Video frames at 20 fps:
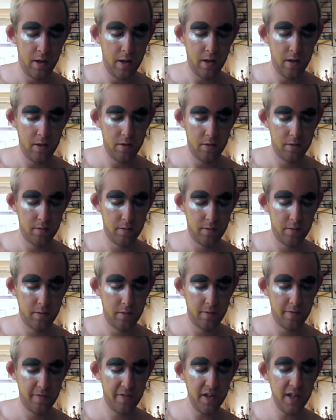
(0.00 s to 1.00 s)
Oh,
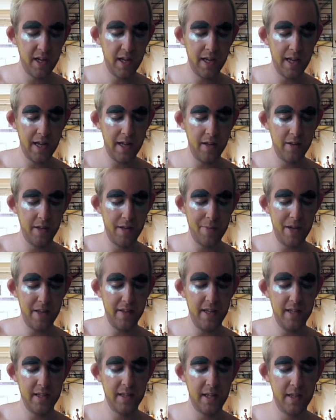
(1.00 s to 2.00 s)
fucking hell, they make
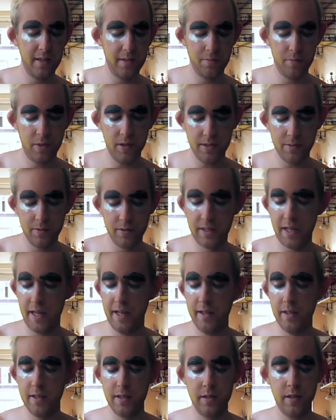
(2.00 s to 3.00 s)
these things impossible to get
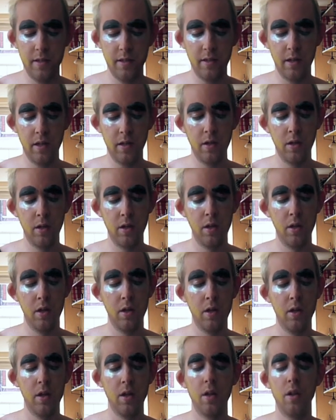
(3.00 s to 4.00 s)
into, don't they?
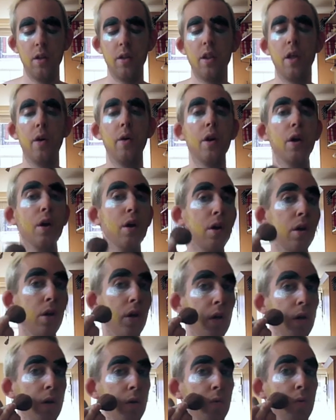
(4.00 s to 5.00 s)
There we go.
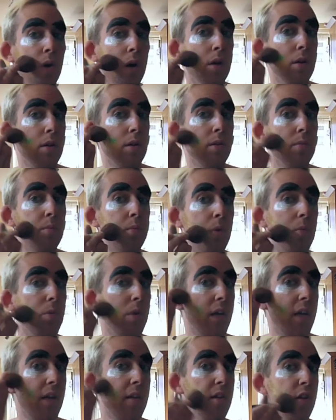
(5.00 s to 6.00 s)
Well, it's
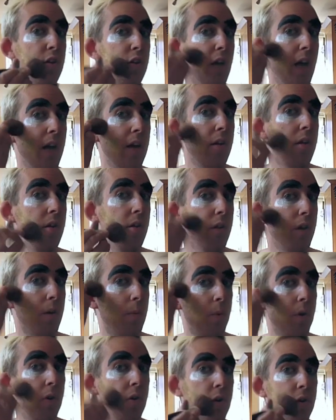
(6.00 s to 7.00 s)
probably easier to get into than a
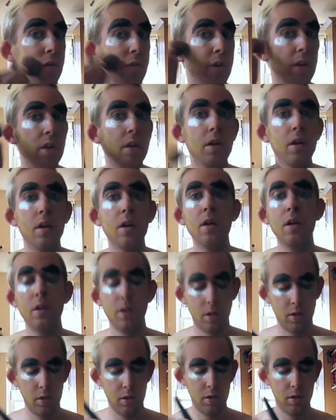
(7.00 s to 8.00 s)
Peruvian
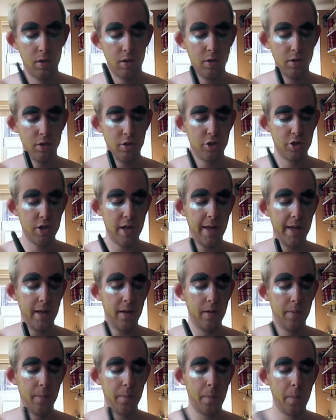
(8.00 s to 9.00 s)

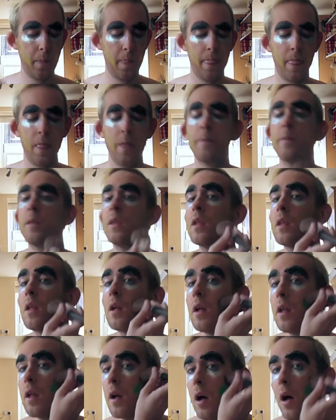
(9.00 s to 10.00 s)
jail.
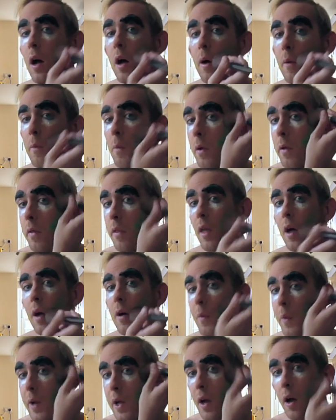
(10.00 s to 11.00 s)

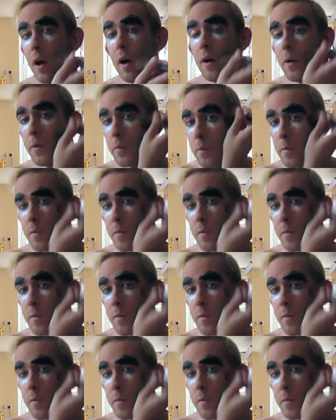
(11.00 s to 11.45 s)
There we go.